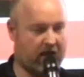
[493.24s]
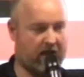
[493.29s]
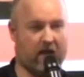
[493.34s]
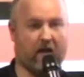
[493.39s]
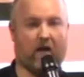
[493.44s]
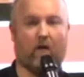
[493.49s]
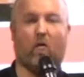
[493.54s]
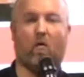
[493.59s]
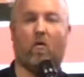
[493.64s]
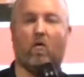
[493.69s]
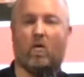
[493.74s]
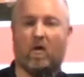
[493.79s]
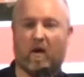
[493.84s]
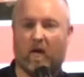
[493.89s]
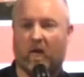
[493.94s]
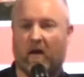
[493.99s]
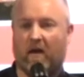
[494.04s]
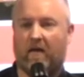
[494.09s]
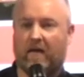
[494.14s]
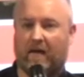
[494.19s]
kind of local
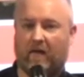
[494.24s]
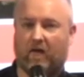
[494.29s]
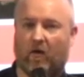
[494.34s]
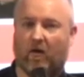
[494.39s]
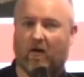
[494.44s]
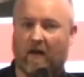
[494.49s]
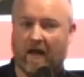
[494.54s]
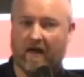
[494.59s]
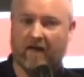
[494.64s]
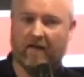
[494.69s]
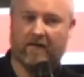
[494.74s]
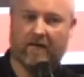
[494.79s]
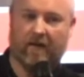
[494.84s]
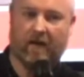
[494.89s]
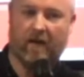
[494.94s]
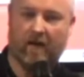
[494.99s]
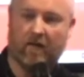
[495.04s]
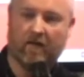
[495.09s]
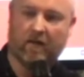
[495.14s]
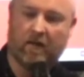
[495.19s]
community do like
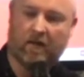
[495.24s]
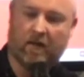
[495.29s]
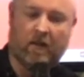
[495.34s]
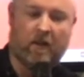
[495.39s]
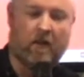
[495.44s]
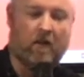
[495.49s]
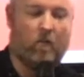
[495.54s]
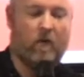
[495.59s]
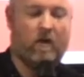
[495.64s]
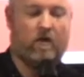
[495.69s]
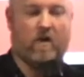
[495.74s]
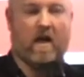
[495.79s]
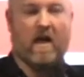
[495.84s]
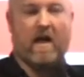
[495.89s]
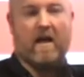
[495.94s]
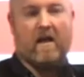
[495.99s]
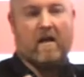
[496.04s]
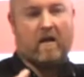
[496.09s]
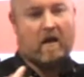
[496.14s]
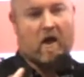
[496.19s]
to, we
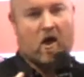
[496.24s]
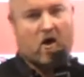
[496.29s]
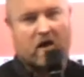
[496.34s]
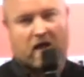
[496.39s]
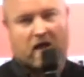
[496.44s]
try and, our